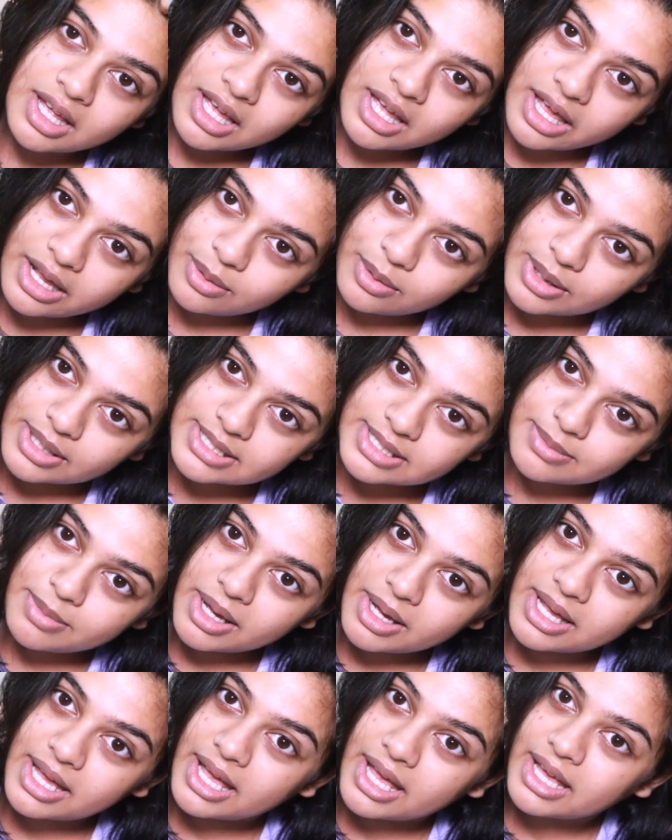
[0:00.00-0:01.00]
Anyways,
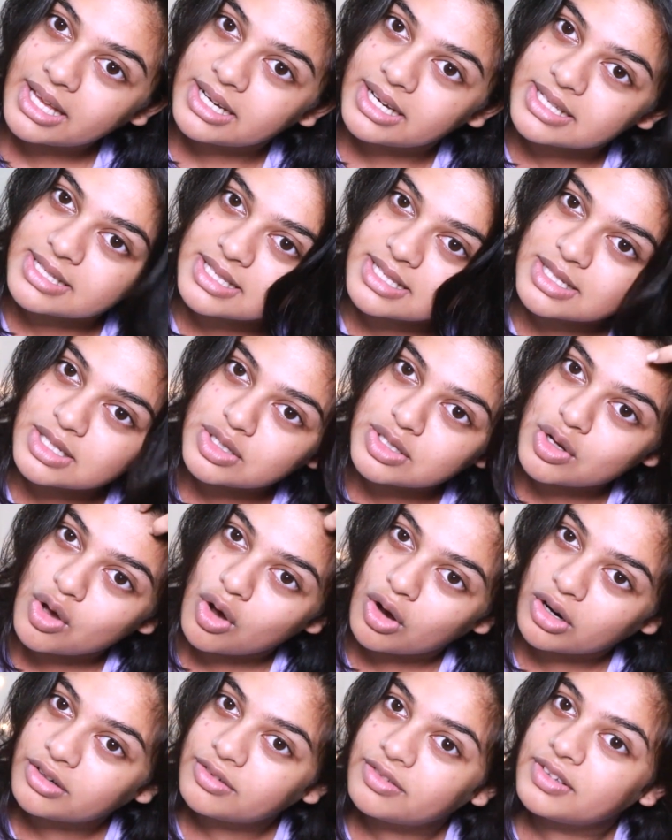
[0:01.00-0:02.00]
my hair does
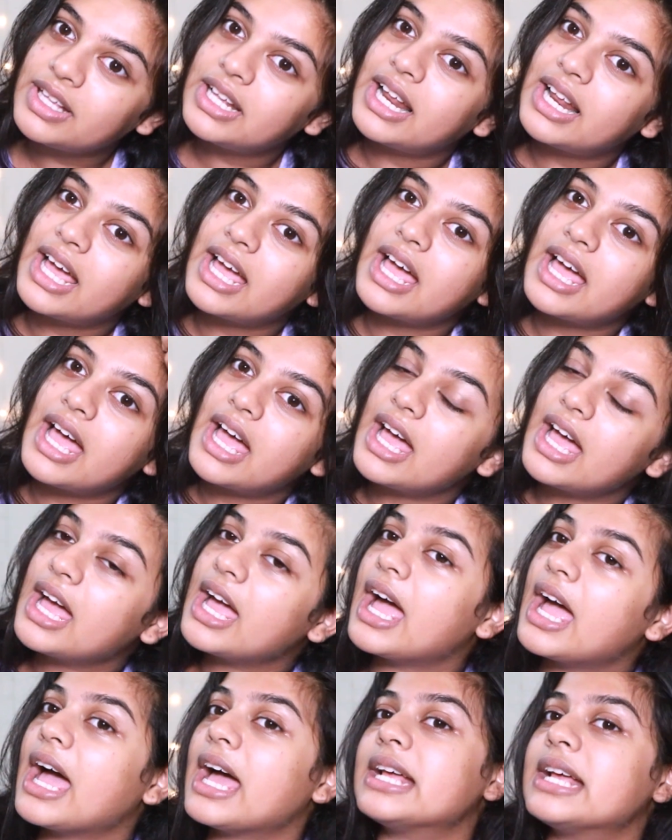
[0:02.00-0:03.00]
not feel
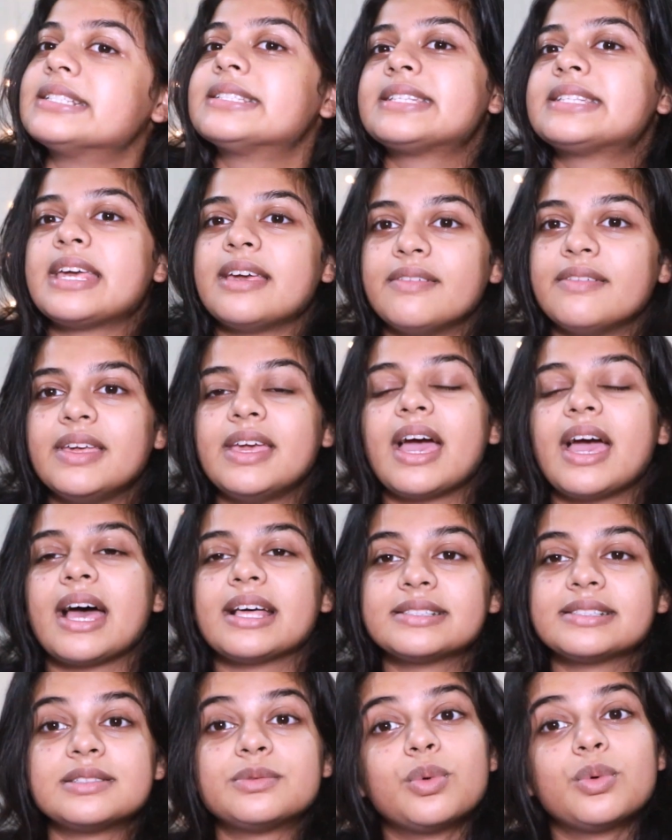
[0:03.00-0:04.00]
as heavy
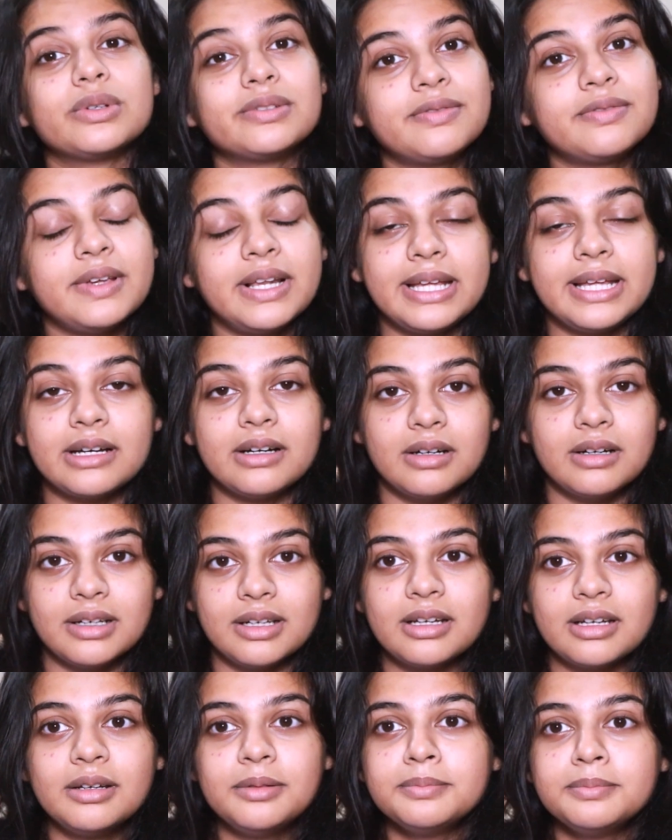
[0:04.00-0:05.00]
as it was feeling
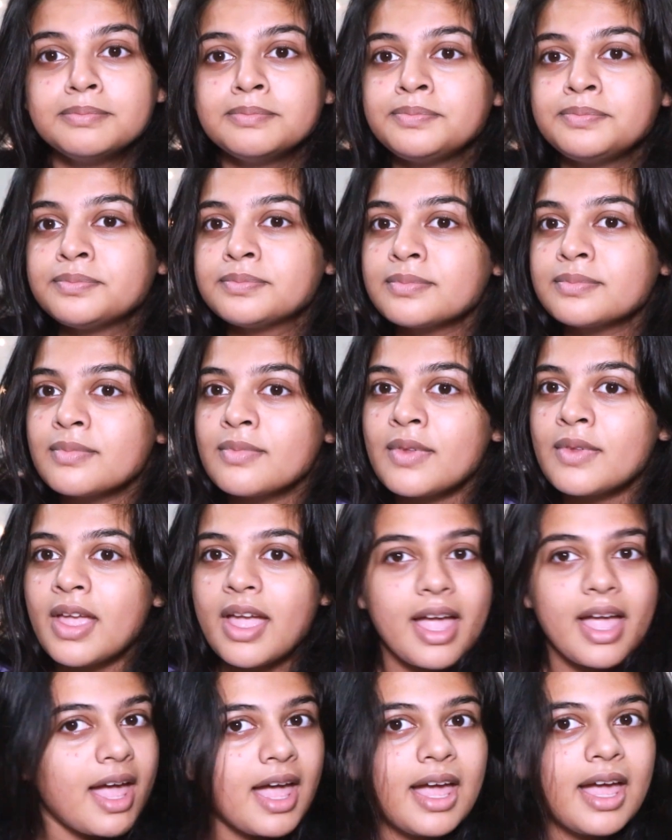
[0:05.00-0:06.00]
earlier.
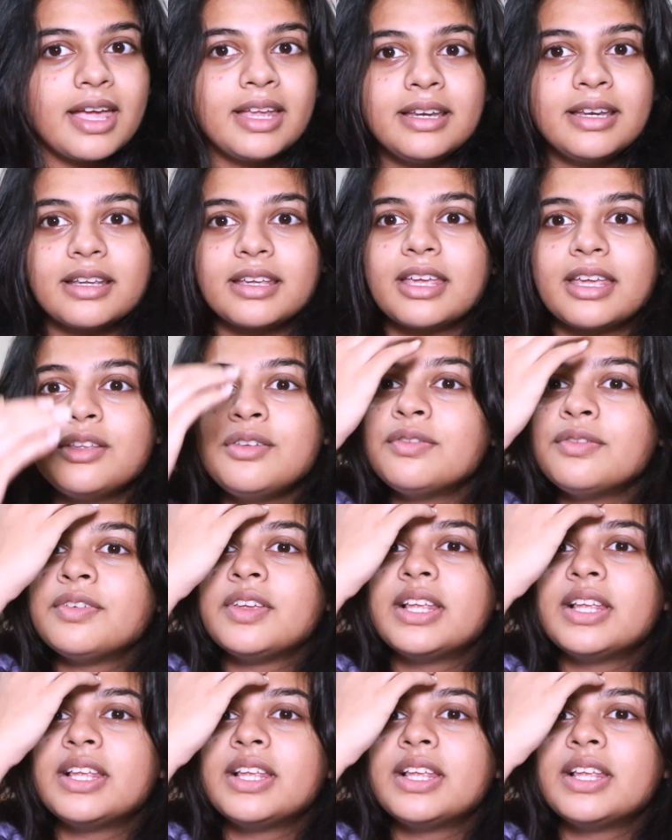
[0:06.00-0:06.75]
And can you